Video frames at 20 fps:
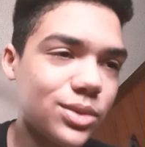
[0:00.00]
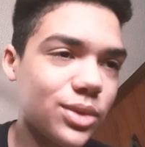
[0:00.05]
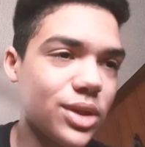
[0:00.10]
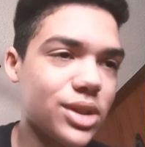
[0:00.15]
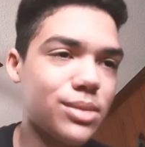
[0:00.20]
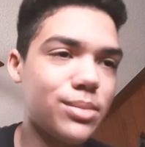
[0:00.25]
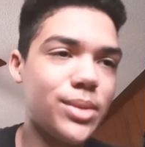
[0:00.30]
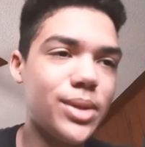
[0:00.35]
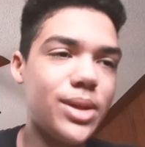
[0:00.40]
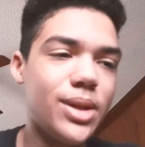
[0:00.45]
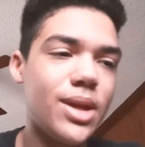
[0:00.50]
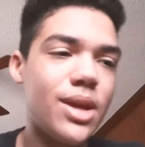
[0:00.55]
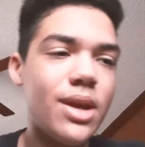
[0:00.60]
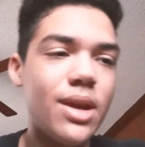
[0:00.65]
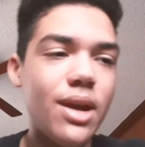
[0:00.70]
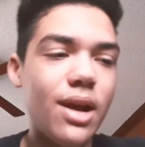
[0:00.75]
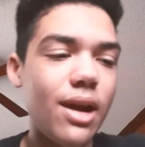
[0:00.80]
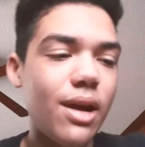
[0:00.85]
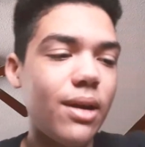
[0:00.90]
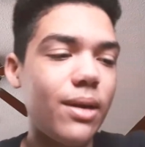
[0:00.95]
Trust me,
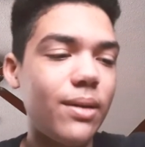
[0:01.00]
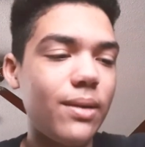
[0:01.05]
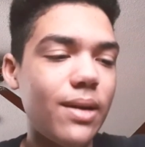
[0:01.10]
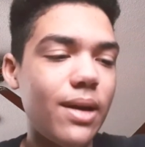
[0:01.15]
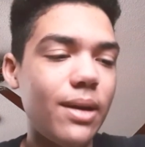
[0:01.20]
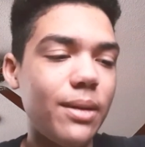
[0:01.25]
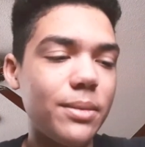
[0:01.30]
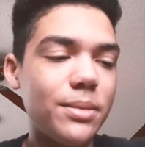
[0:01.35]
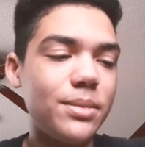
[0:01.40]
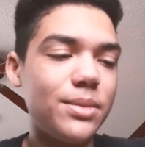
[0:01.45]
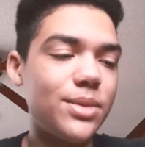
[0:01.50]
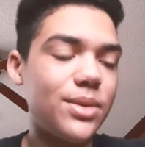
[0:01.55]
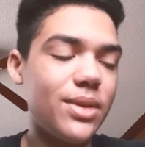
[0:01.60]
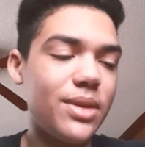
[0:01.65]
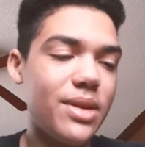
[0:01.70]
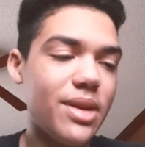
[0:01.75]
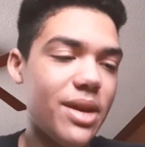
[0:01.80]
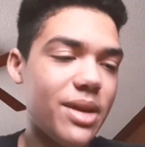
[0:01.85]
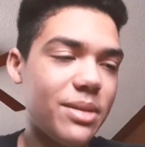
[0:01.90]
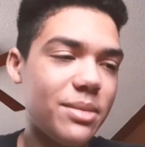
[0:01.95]
I'll I'll
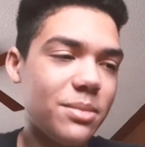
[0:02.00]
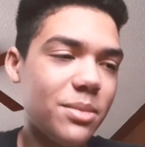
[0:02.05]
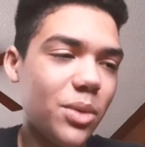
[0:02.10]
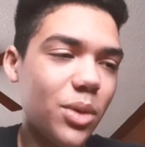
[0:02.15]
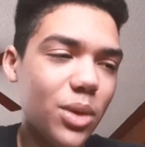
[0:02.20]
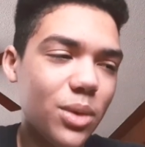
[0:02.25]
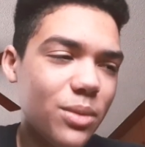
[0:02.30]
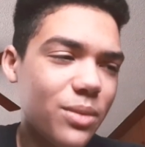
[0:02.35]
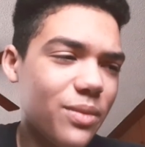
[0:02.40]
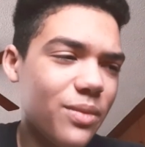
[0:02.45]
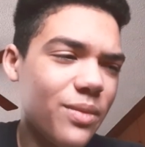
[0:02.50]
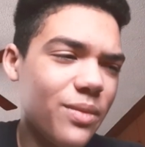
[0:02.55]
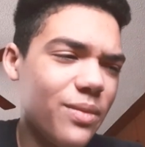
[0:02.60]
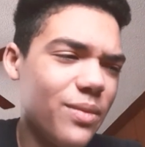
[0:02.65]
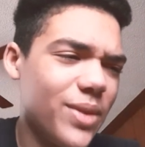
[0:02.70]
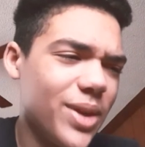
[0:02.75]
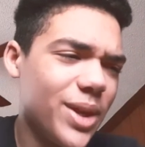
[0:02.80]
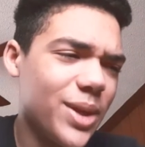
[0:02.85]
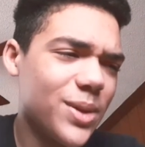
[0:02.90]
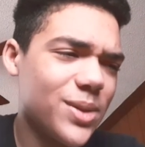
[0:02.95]
get more
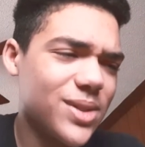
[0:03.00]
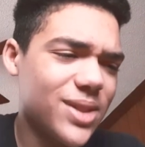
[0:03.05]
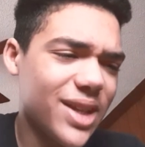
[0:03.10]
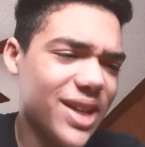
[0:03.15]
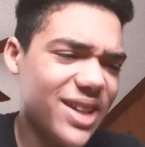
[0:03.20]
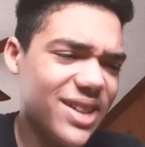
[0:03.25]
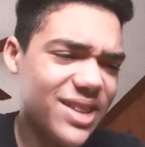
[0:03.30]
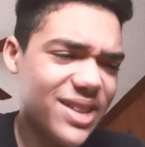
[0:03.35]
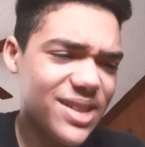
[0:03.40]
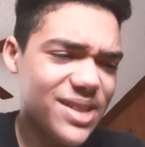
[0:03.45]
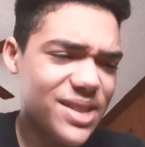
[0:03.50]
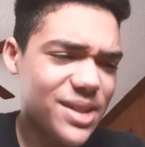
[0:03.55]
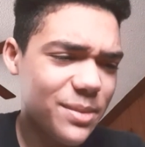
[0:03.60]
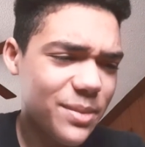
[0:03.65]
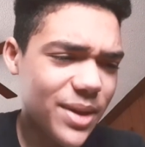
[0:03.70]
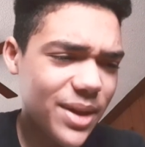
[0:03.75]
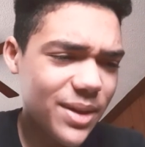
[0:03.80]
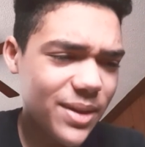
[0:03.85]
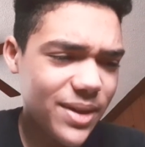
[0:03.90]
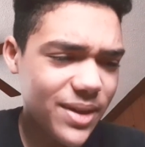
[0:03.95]
videos like this somehow.